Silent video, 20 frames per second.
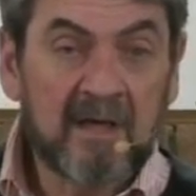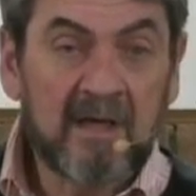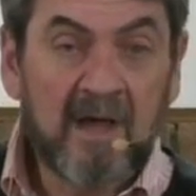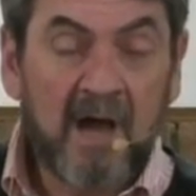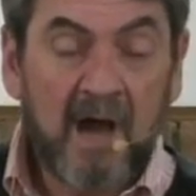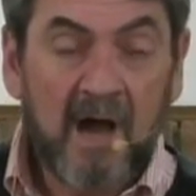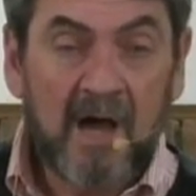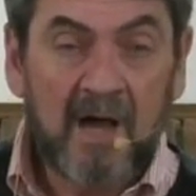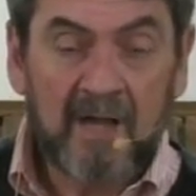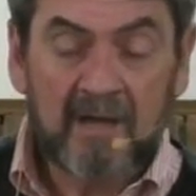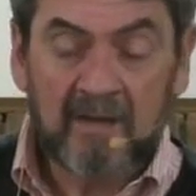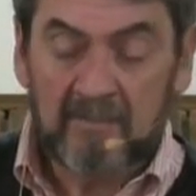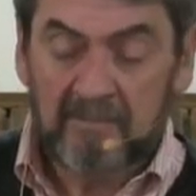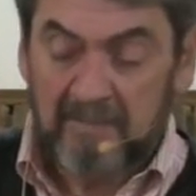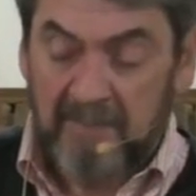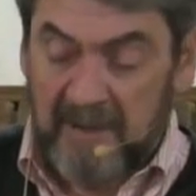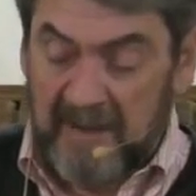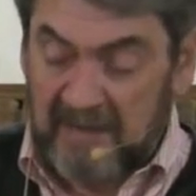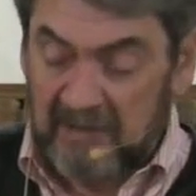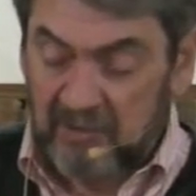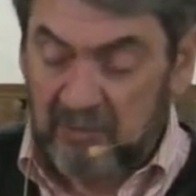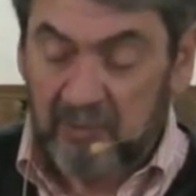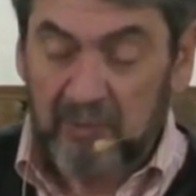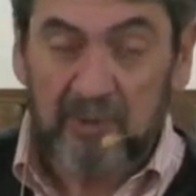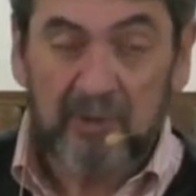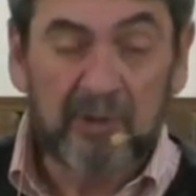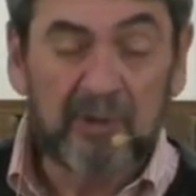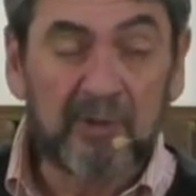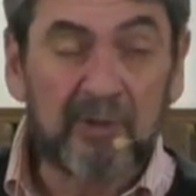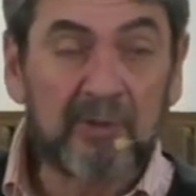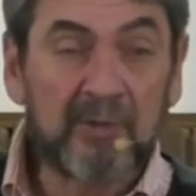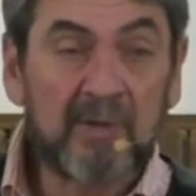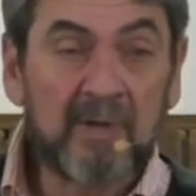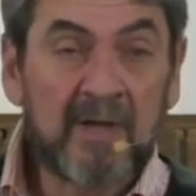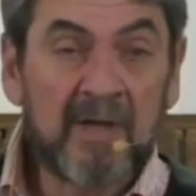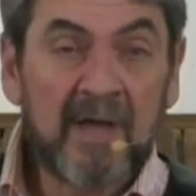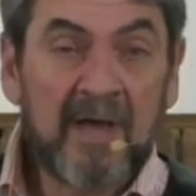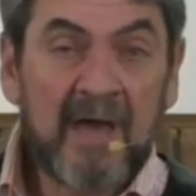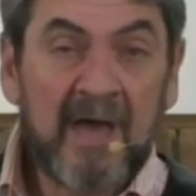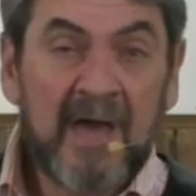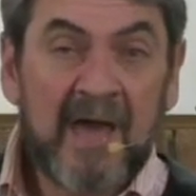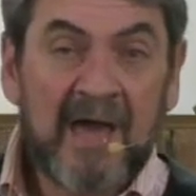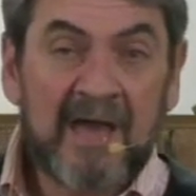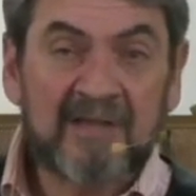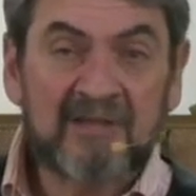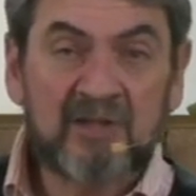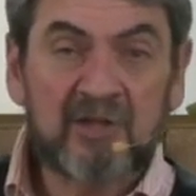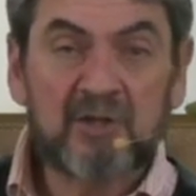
God passed through as